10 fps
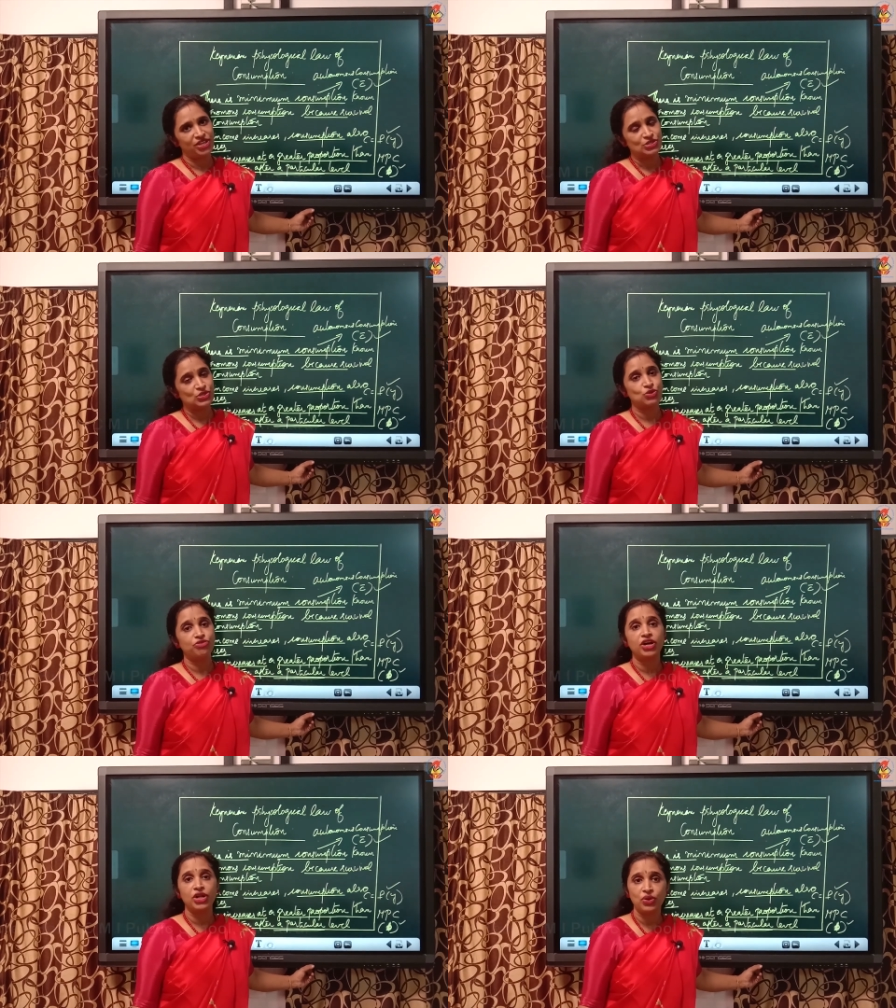So, so
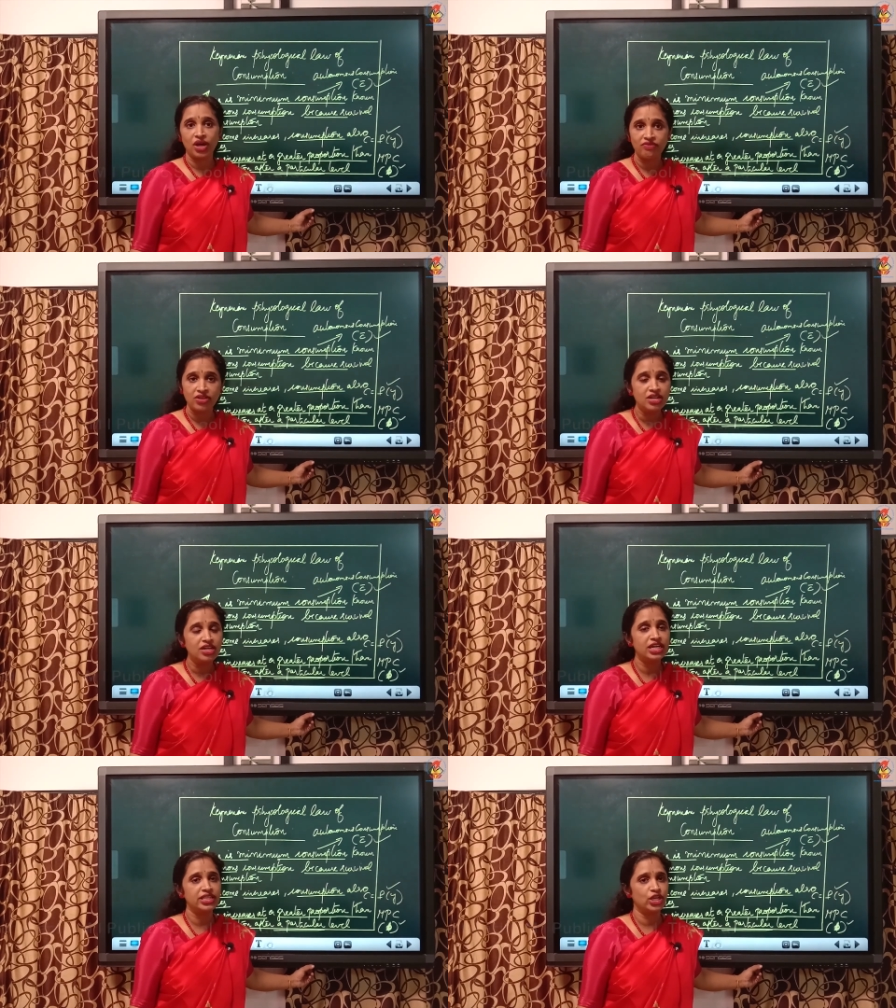far you have
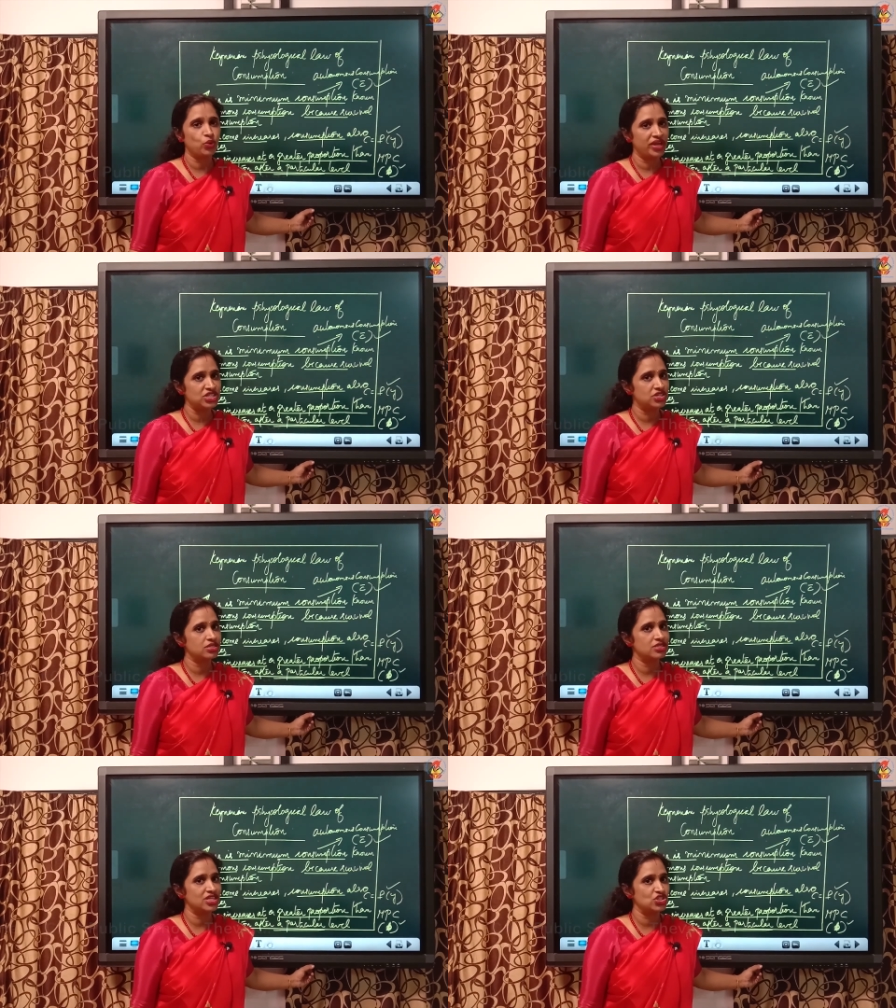learned the equations
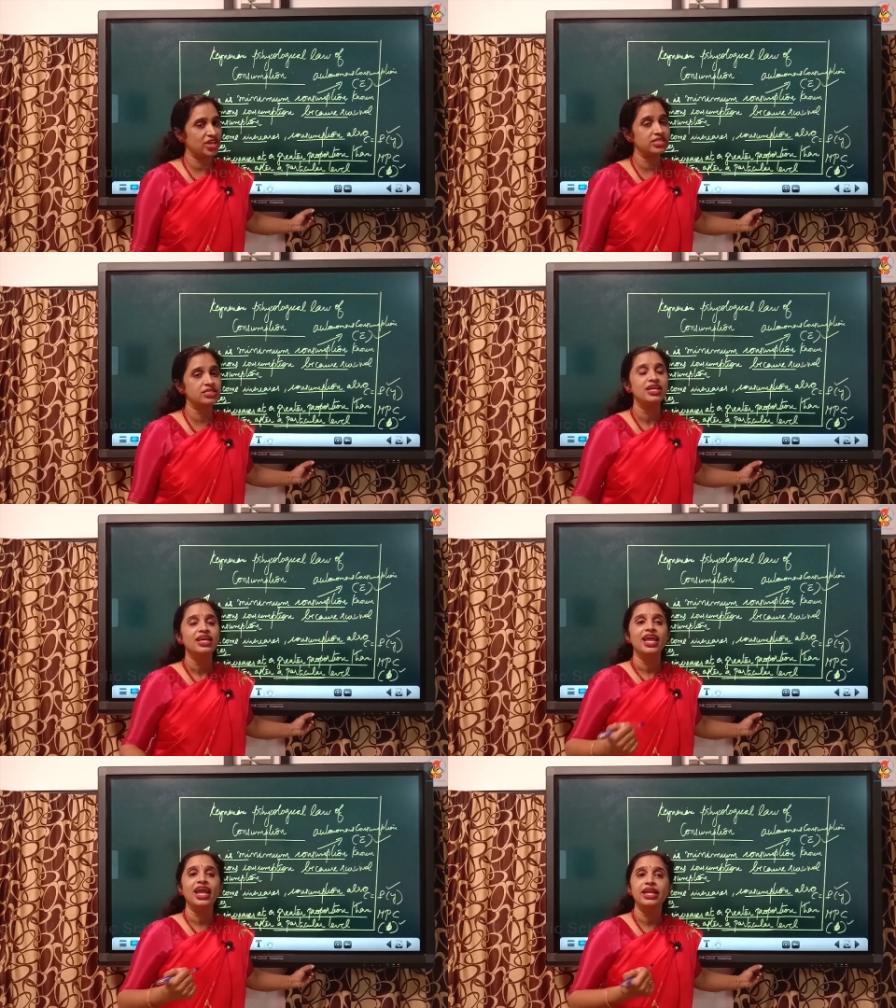such as
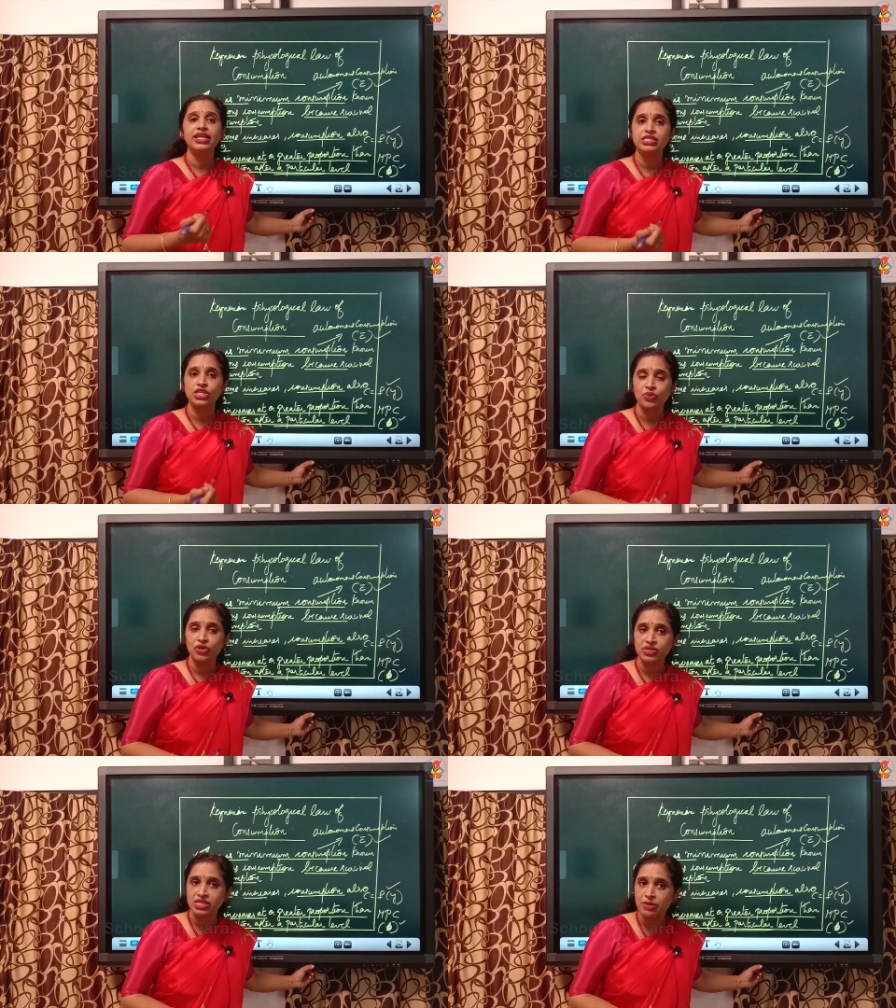AD is equal
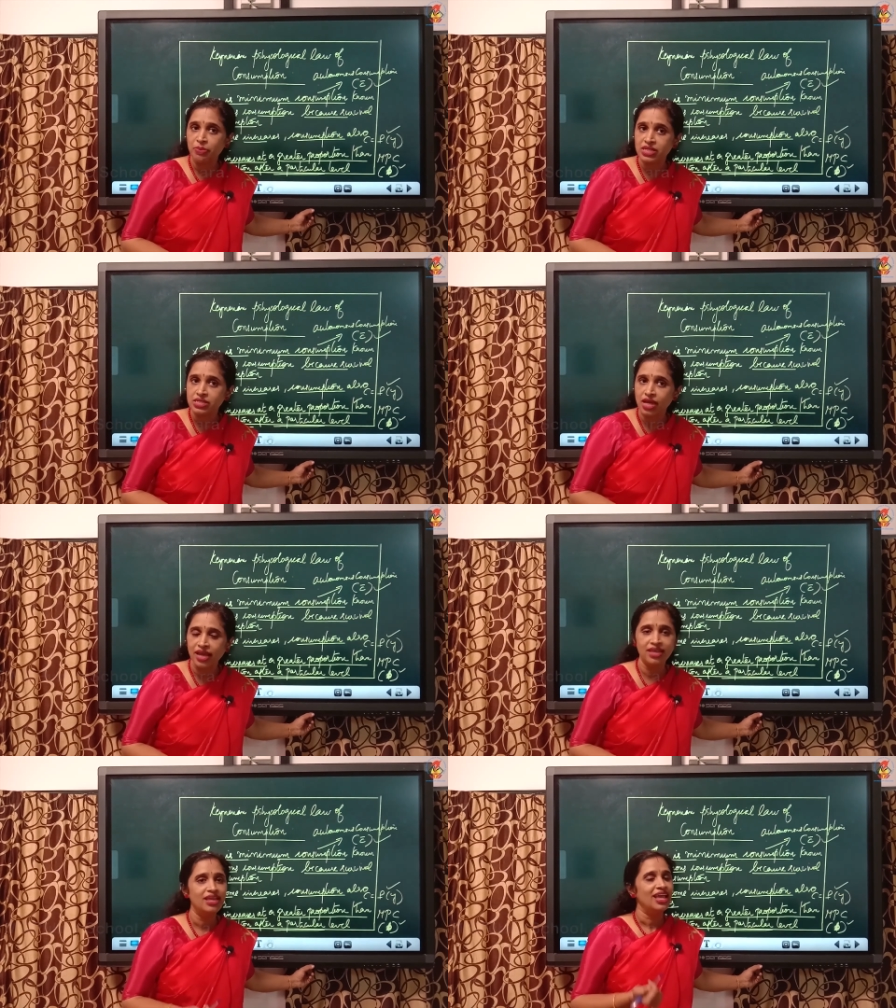to C plus I,